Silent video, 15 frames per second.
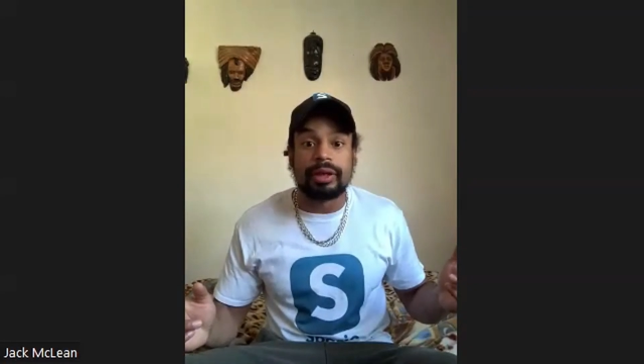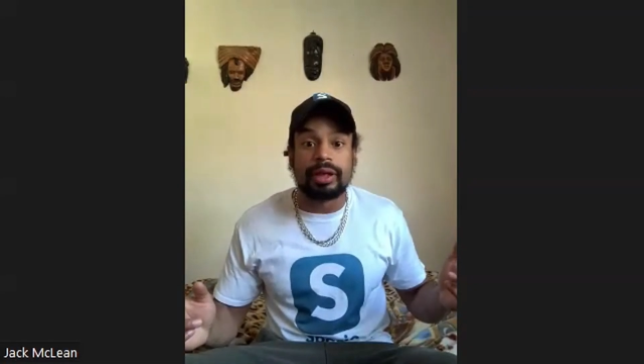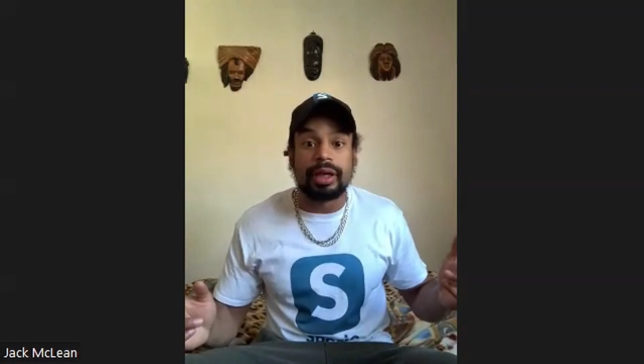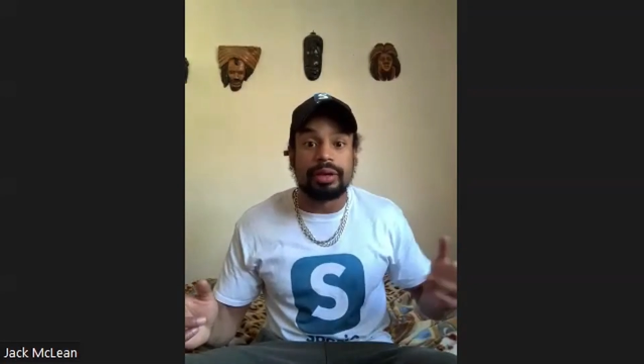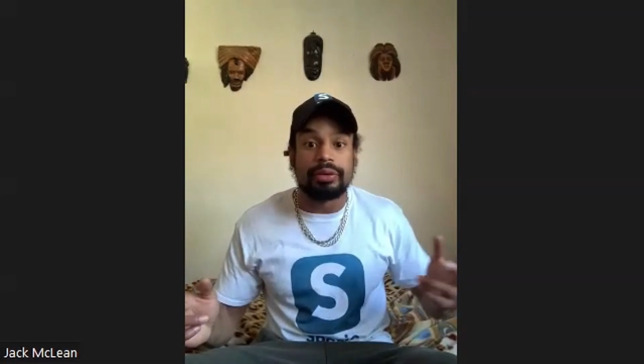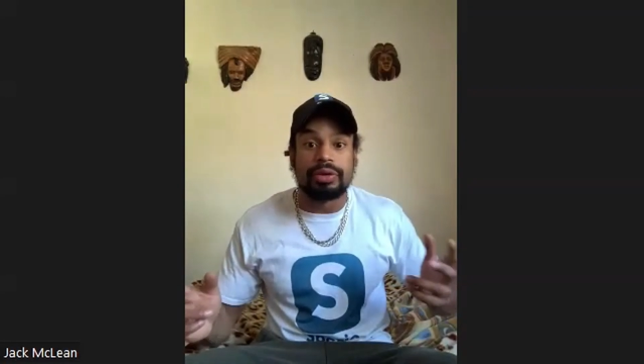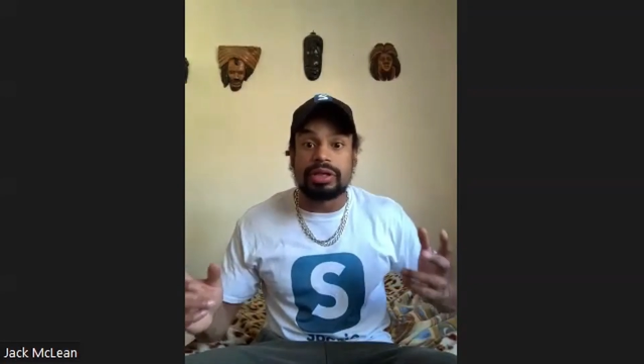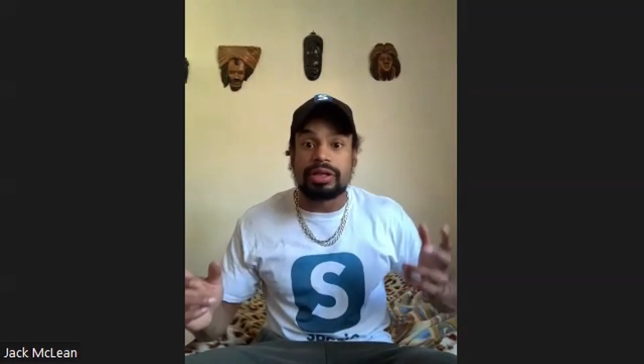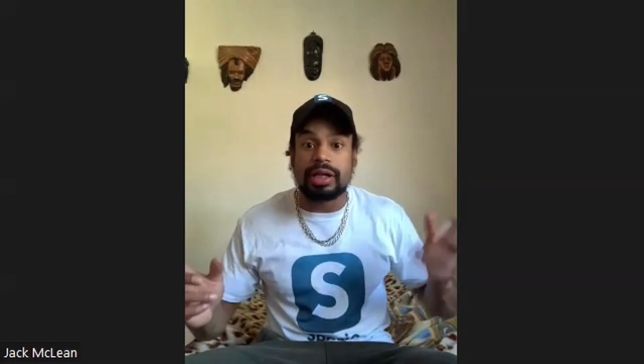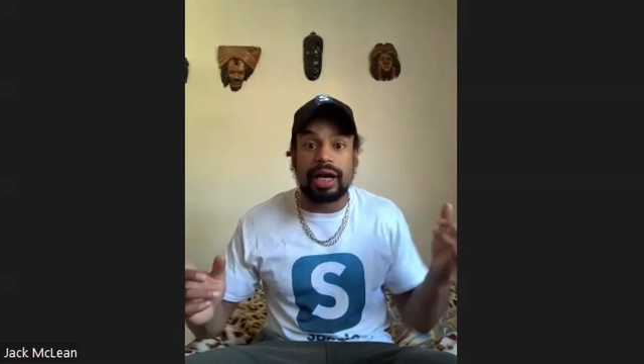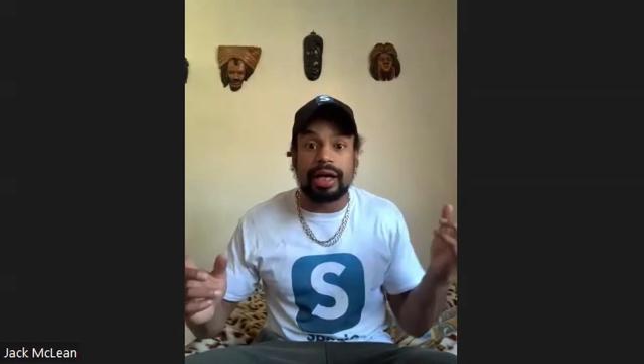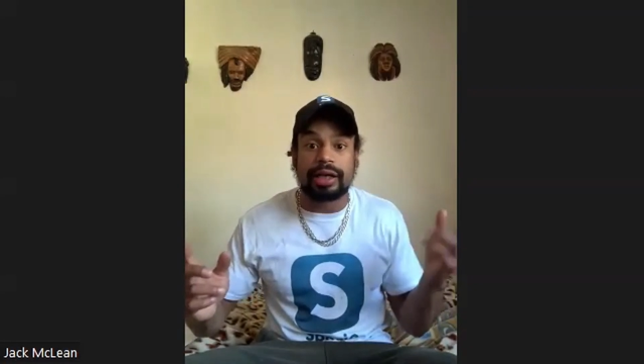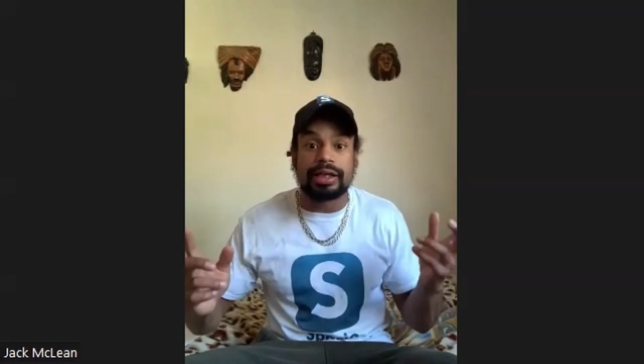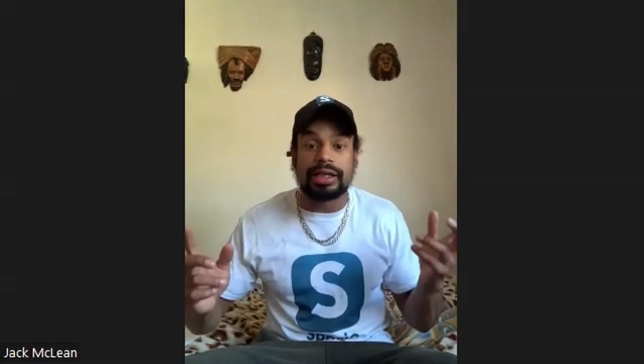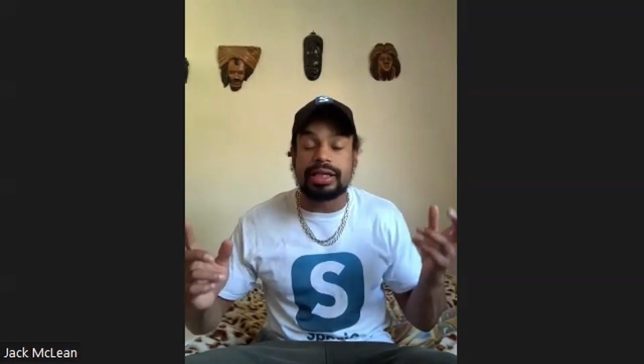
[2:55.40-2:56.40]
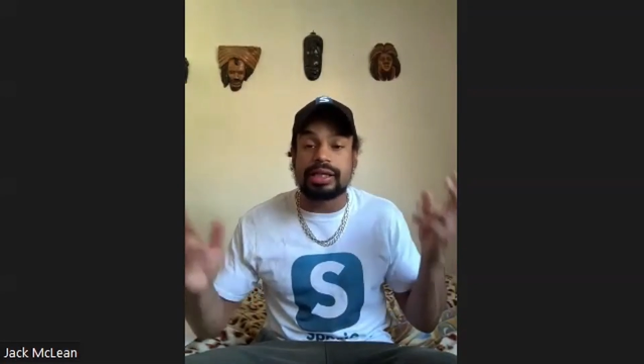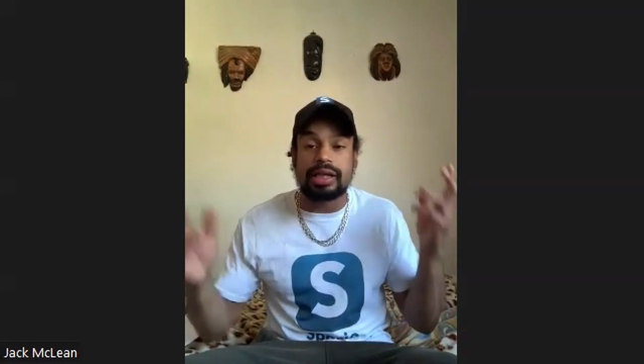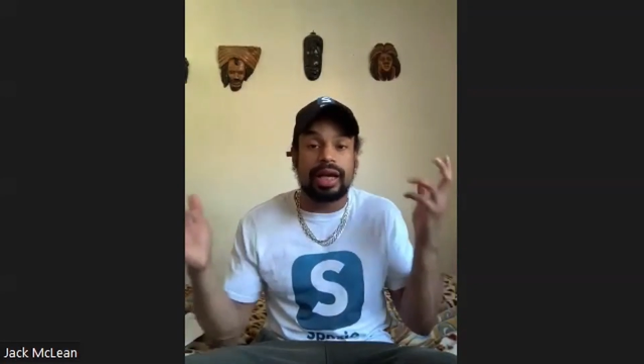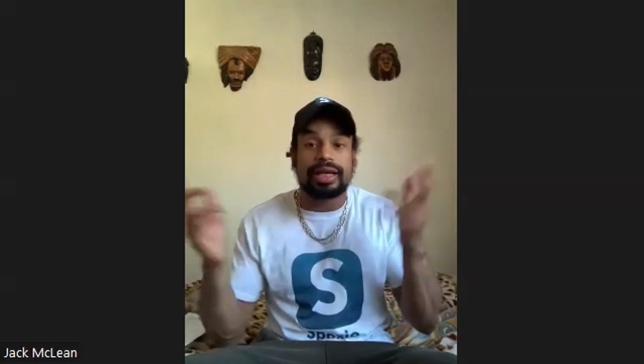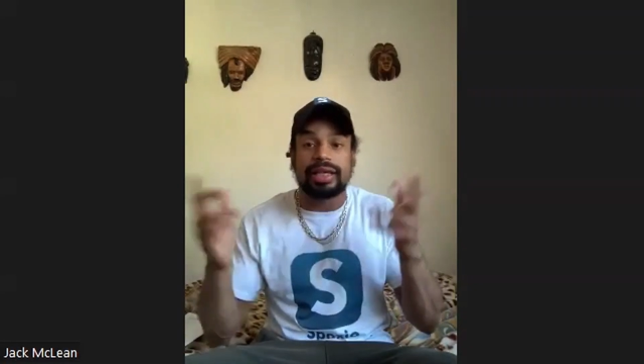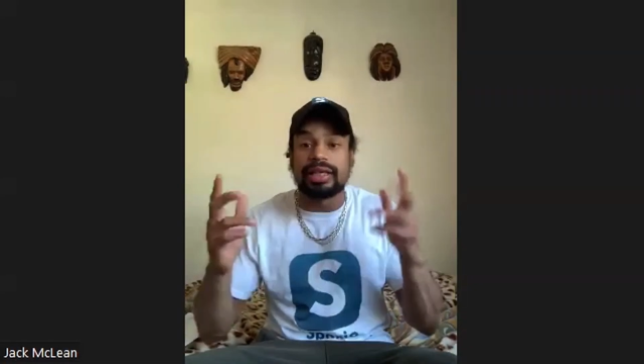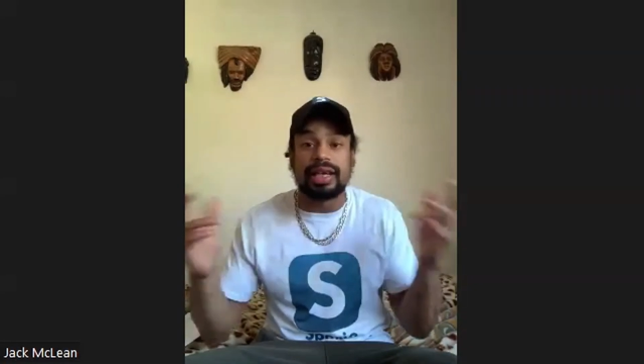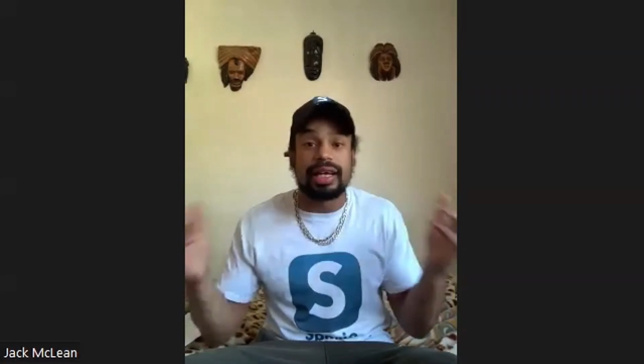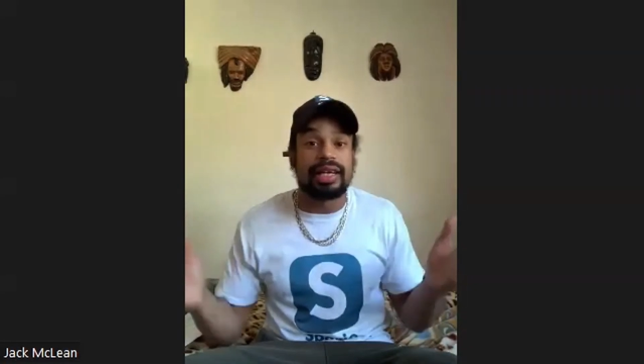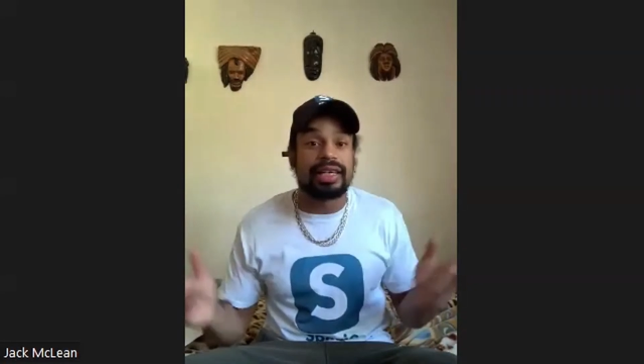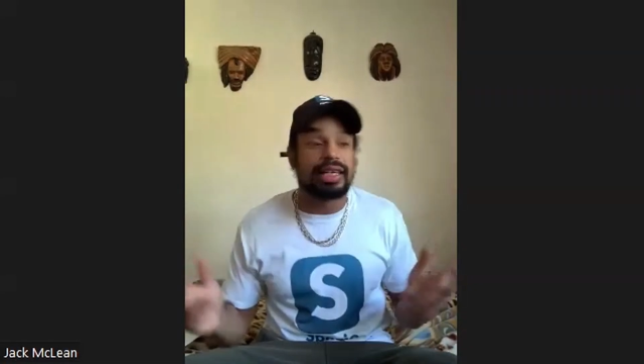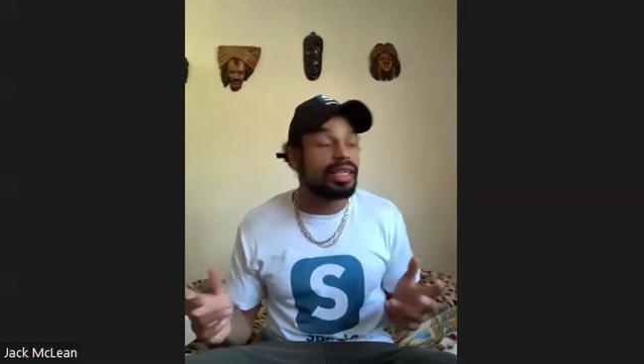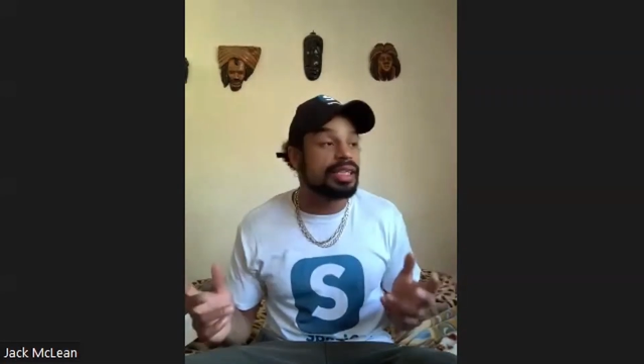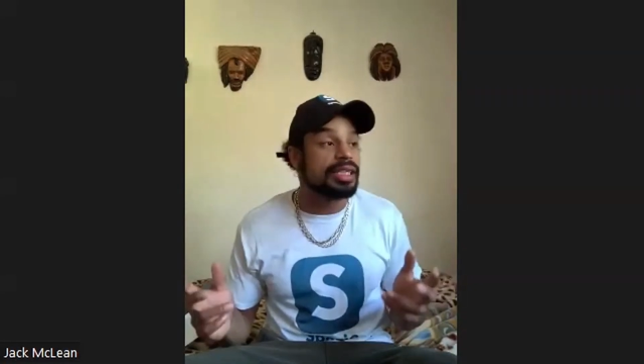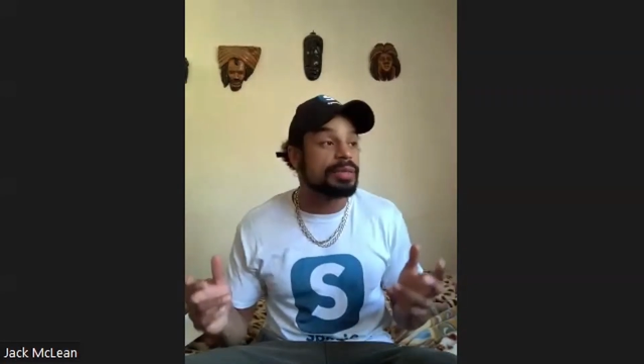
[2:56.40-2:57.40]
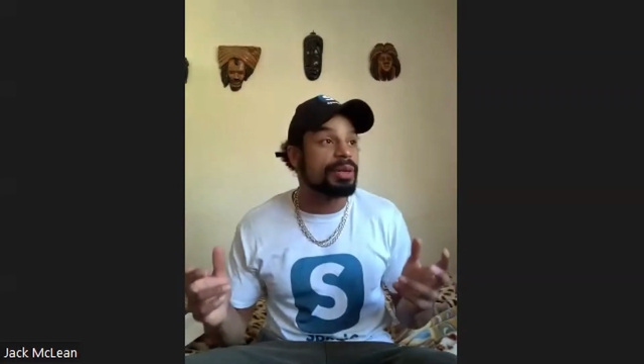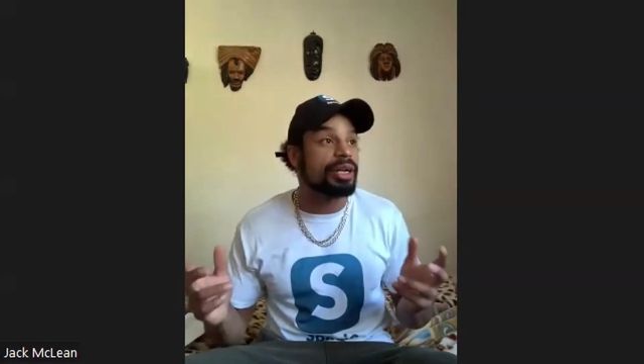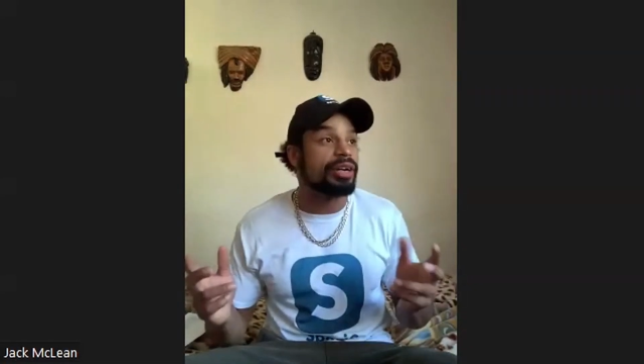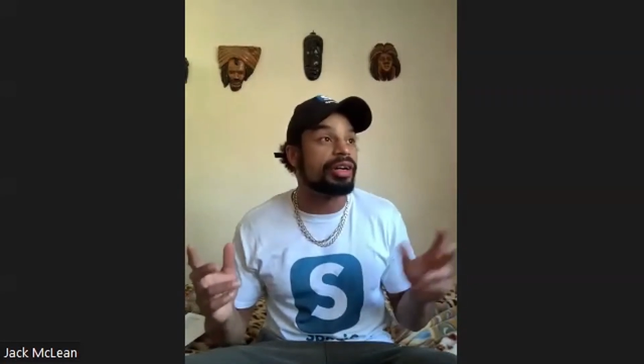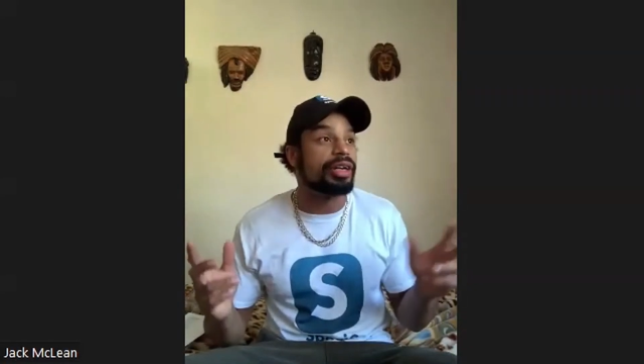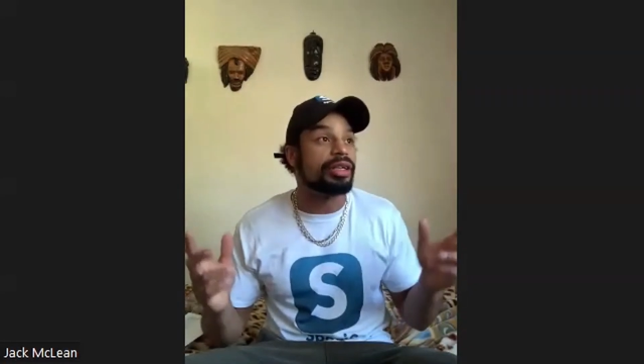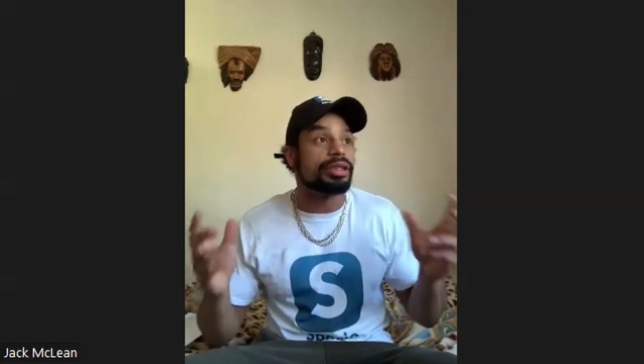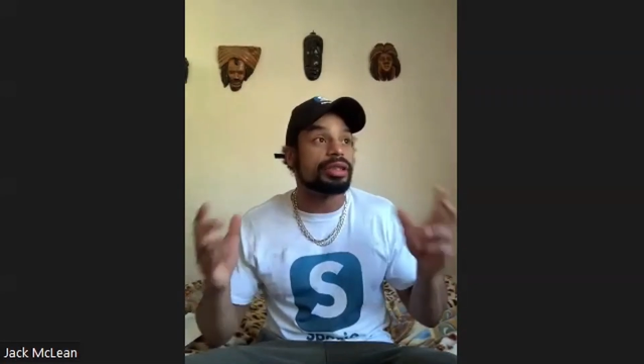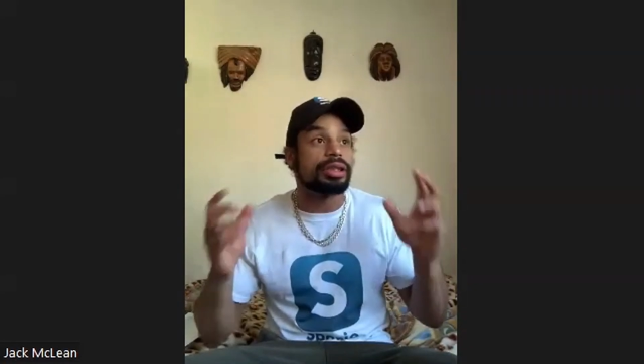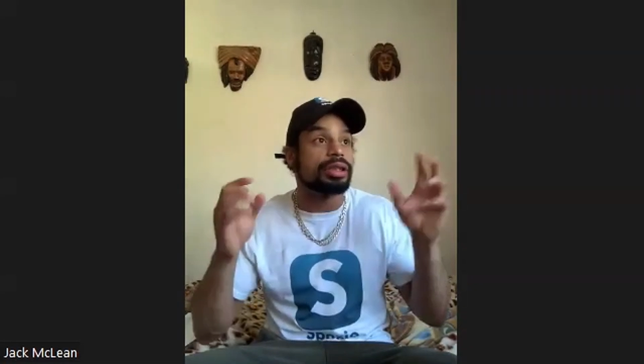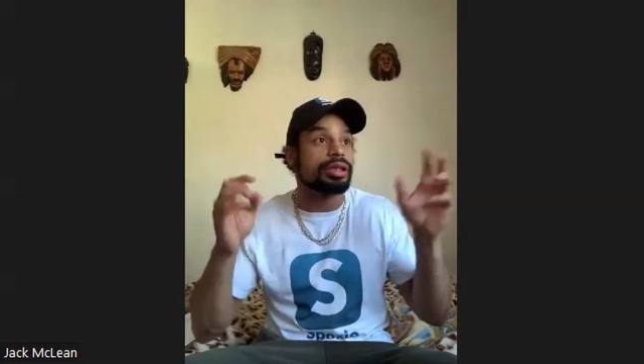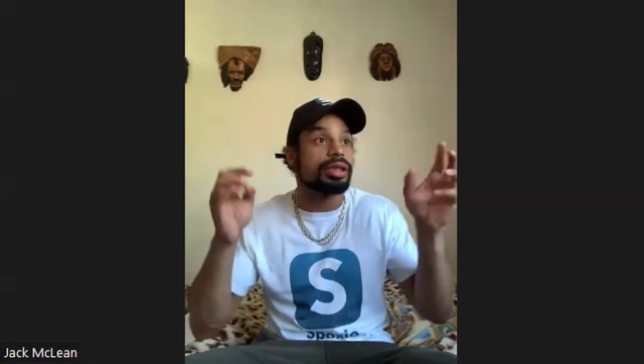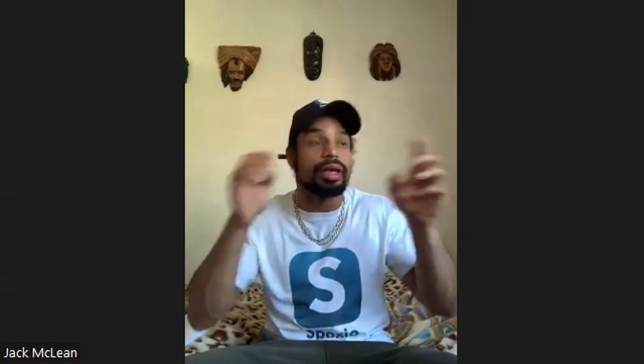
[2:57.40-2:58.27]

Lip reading: It was like a psychedelic experience.